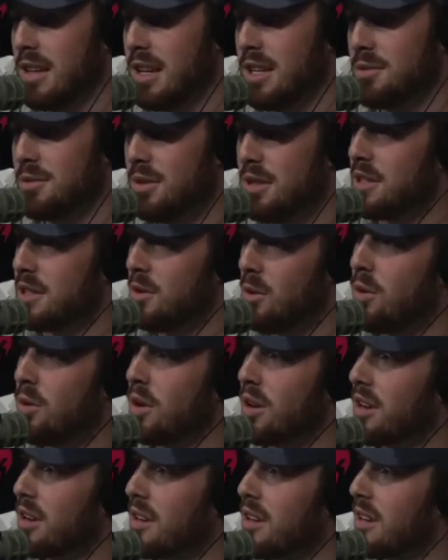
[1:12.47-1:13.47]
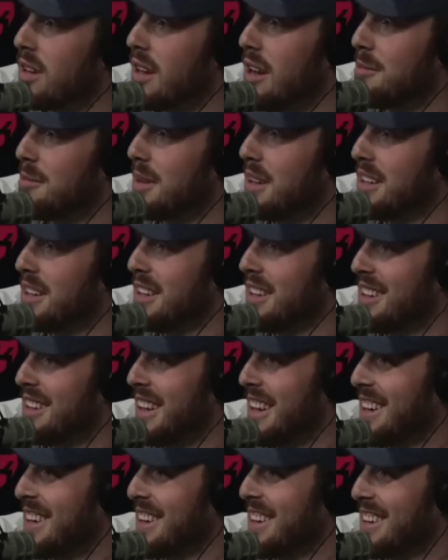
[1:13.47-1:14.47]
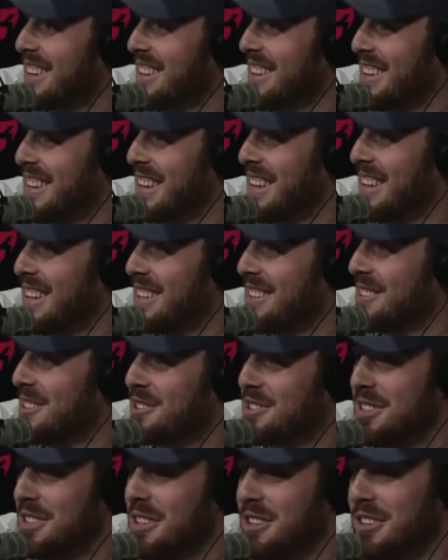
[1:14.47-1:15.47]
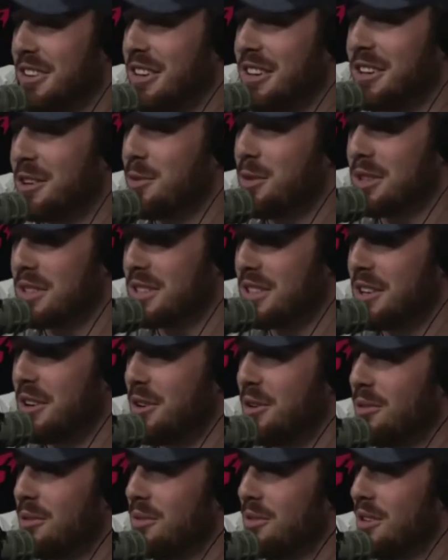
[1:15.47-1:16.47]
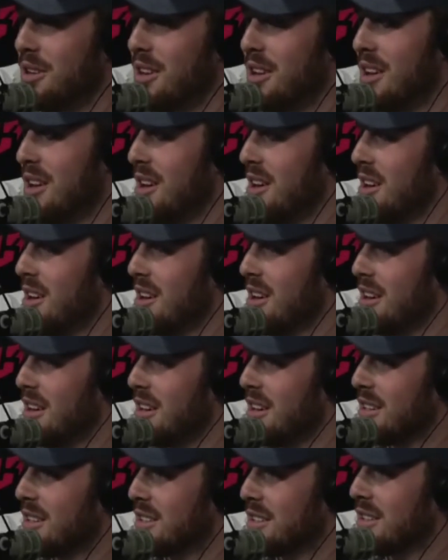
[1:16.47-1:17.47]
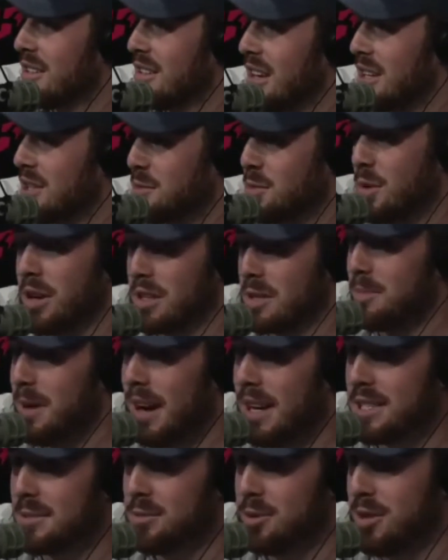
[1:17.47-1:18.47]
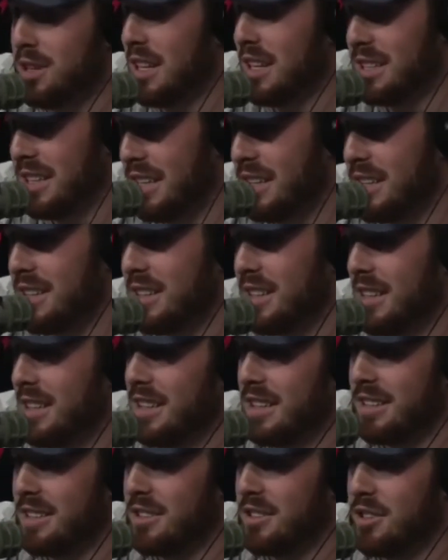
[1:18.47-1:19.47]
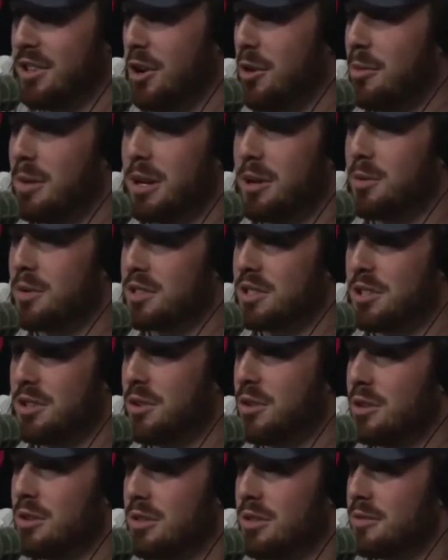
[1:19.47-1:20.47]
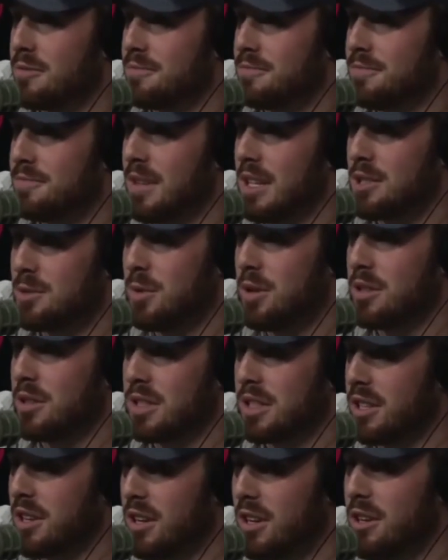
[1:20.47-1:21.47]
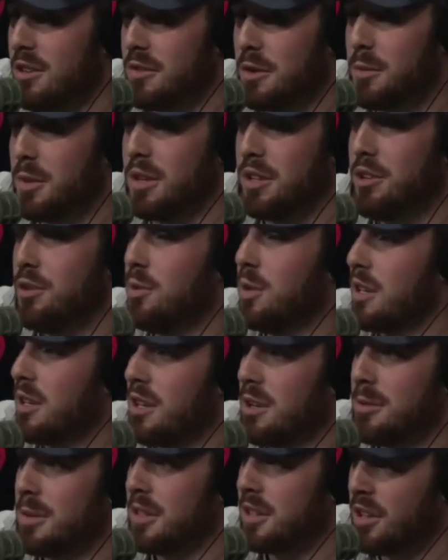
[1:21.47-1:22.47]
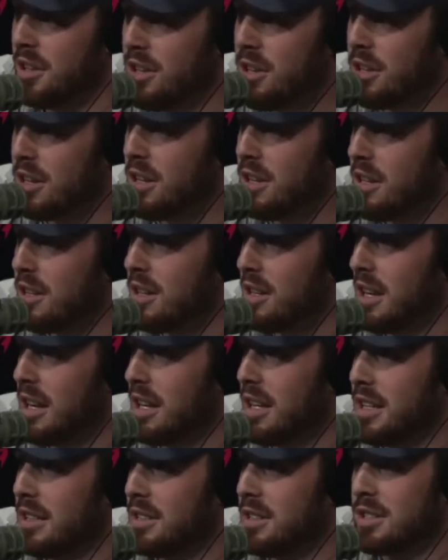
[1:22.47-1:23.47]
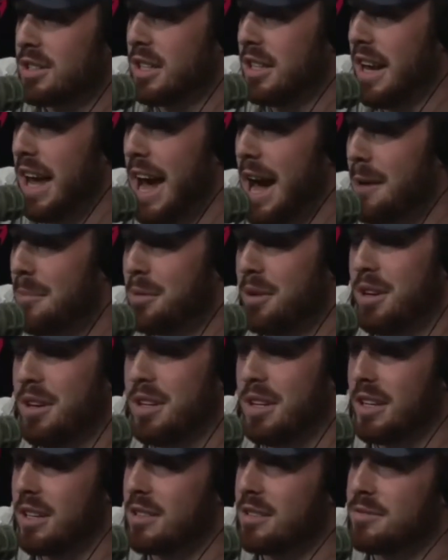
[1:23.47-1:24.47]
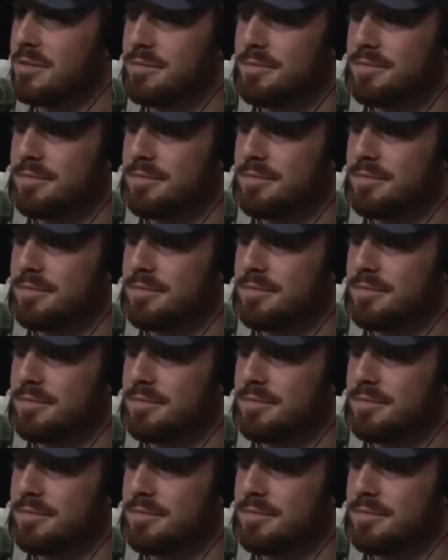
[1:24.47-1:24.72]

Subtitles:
It's really annoying. I mean, like, your senior year, you wanted to go as well as possible, and it didn't, and nobody was doing as well as they could have, and we knew we could have been good, and it just didn't happen, and